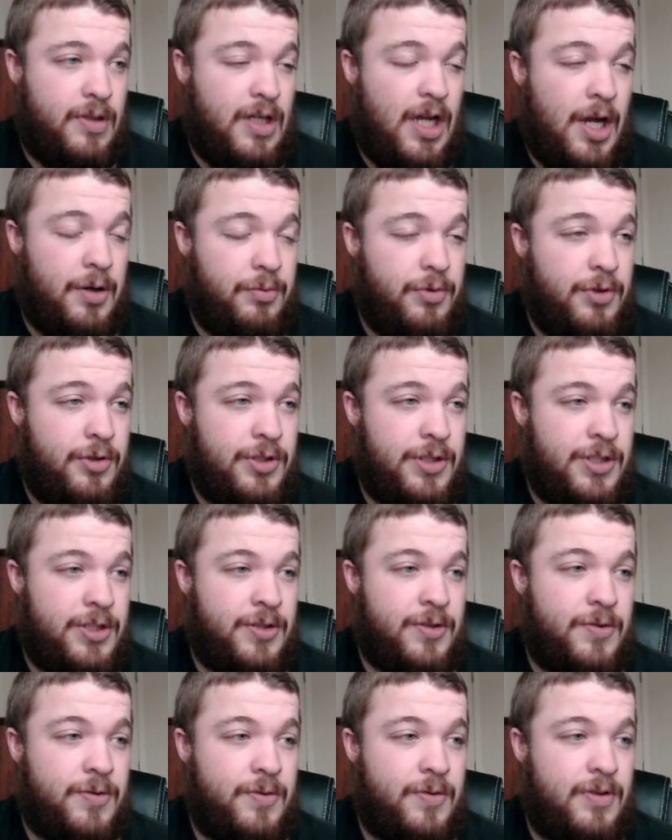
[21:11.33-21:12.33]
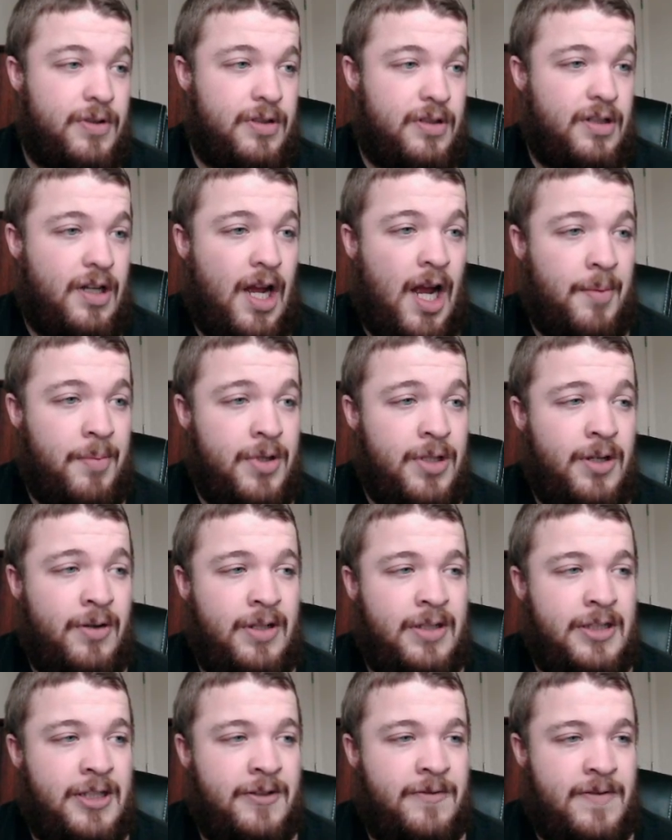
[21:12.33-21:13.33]
I really do. I'm going to go
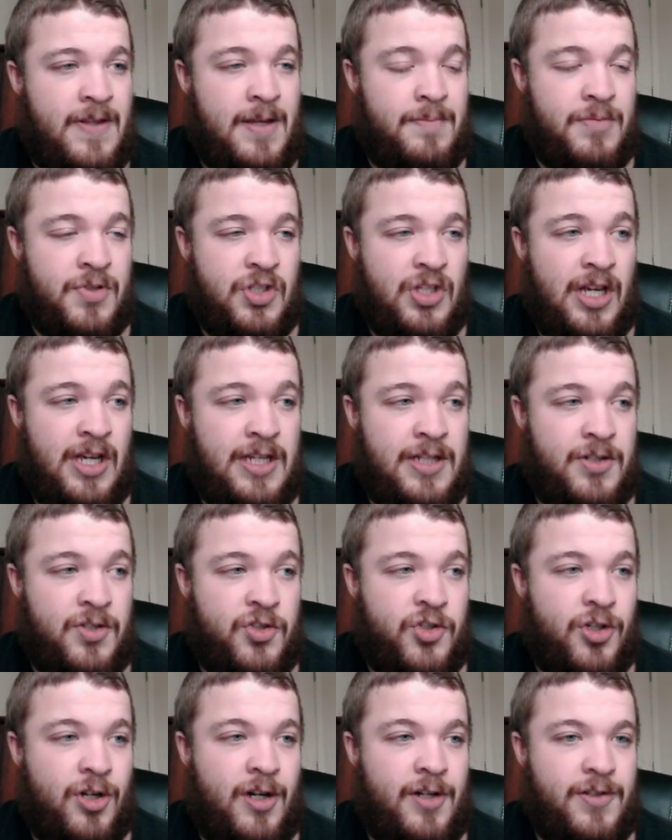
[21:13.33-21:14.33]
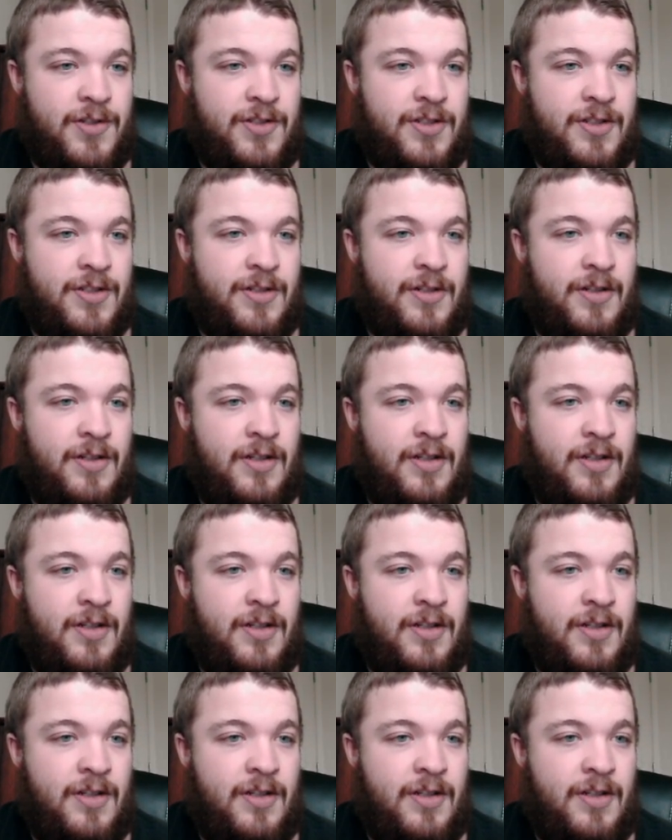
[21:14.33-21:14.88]
ahead and give them Zion Johnson.